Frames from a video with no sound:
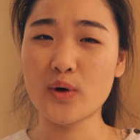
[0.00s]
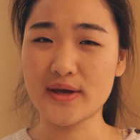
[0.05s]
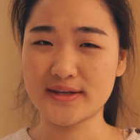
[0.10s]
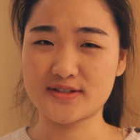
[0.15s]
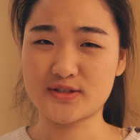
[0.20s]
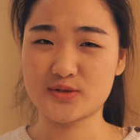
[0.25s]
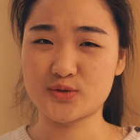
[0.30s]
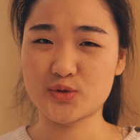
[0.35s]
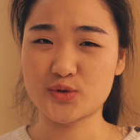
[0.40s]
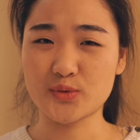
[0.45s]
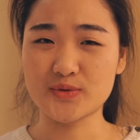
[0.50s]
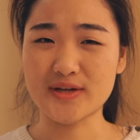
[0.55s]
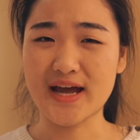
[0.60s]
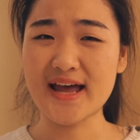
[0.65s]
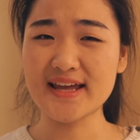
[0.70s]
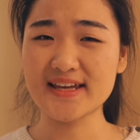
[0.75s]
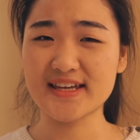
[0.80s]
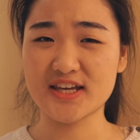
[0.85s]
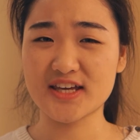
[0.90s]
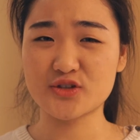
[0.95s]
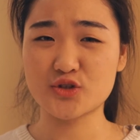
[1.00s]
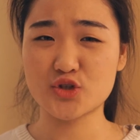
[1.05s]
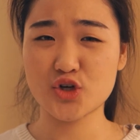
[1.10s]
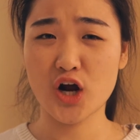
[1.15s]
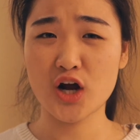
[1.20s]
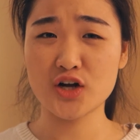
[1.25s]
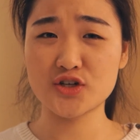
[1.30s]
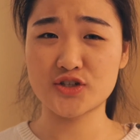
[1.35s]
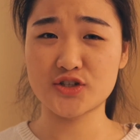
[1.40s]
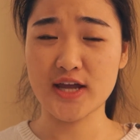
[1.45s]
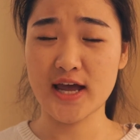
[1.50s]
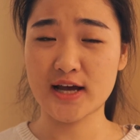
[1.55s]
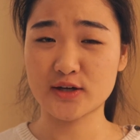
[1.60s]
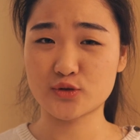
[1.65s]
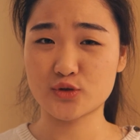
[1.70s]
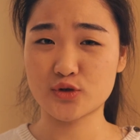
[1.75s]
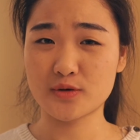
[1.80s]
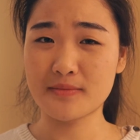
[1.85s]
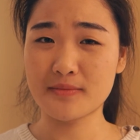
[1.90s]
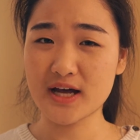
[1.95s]
Wait, don't I get charged
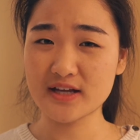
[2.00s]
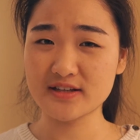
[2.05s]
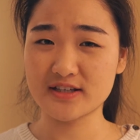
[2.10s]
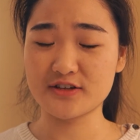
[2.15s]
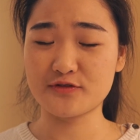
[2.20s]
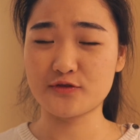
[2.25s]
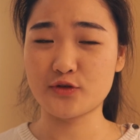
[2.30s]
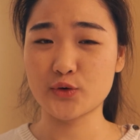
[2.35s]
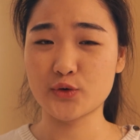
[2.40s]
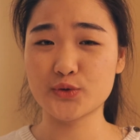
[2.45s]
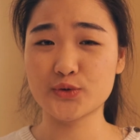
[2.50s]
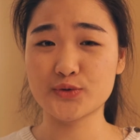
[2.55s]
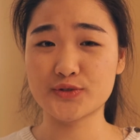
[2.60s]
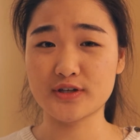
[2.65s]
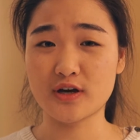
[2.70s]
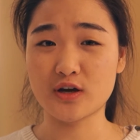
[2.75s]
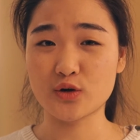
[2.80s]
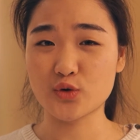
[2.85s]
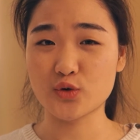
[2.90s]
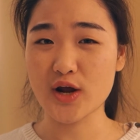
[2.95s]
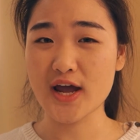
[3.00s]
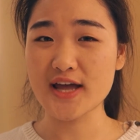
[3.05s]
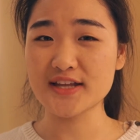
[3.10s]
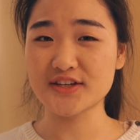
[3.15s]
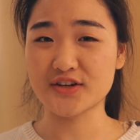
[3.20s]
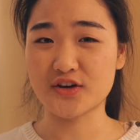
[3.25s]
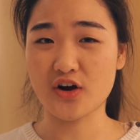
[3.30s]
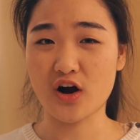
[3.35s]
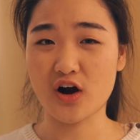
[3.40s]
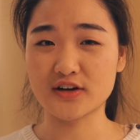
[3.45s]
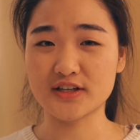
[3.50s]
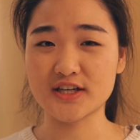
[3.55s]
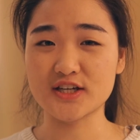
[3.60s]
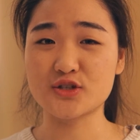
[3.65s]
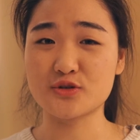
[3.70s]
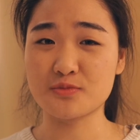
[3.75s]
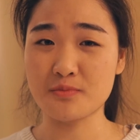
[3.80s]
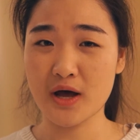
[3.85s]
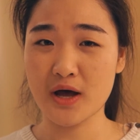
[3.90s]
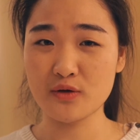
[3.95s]
extra money for using a credit card
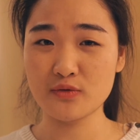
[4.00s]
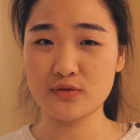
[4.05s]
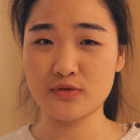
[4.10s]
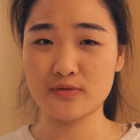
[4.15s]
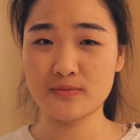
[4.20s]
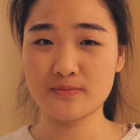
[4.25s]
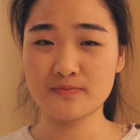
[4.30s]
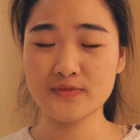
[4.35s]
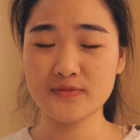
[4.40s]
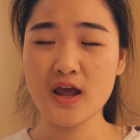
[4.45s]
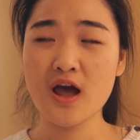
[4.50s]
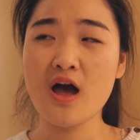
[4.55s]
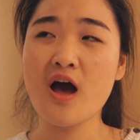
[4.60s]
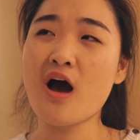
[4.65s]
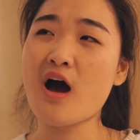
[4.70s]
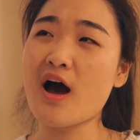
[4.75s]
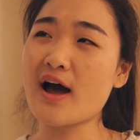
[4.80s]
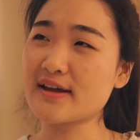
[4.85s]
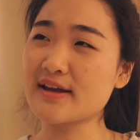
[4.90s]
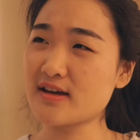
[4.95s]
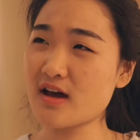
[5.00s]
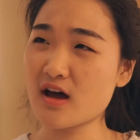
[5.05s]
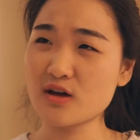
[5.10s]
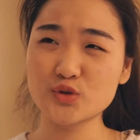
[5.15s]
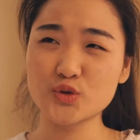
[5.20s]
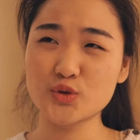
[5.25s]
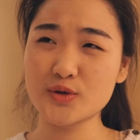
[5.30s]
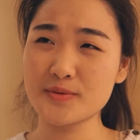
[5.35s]
each month? I can't